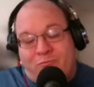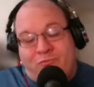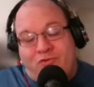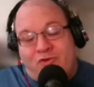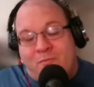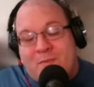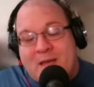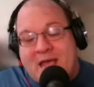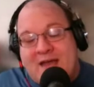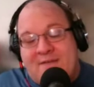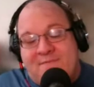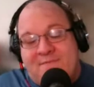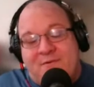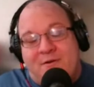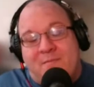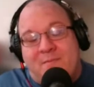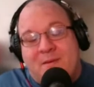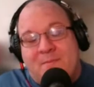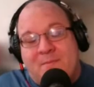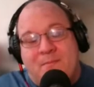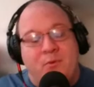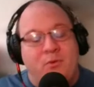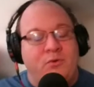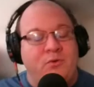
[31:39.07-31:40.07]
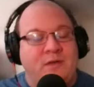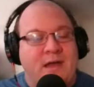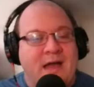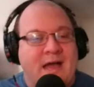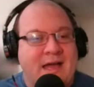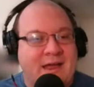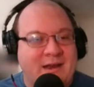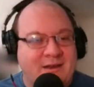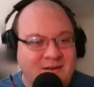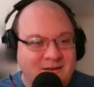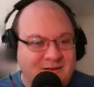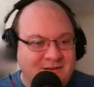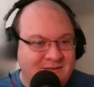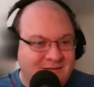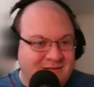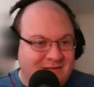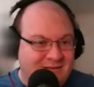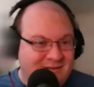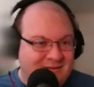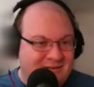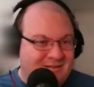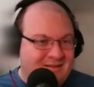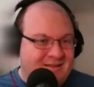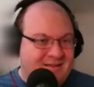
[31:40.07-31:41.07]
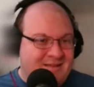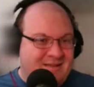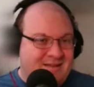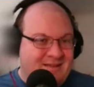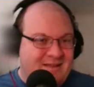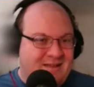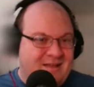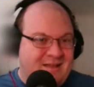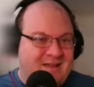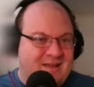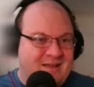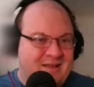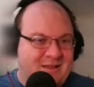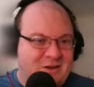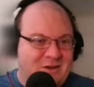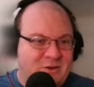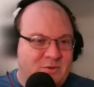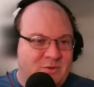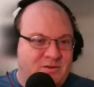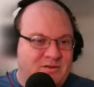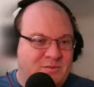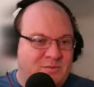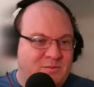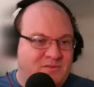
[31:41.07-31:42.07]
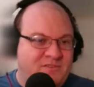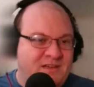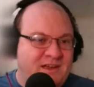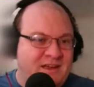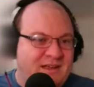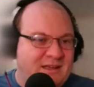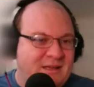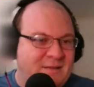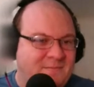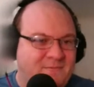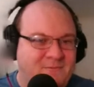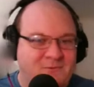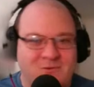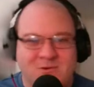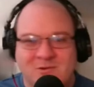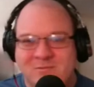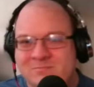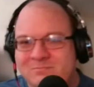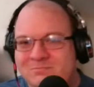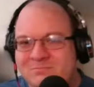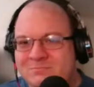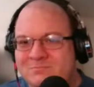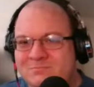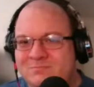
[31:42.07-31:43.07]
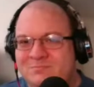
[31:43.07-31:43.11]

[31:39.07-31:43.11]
too bad for the people who died. You knew what you were signing up for.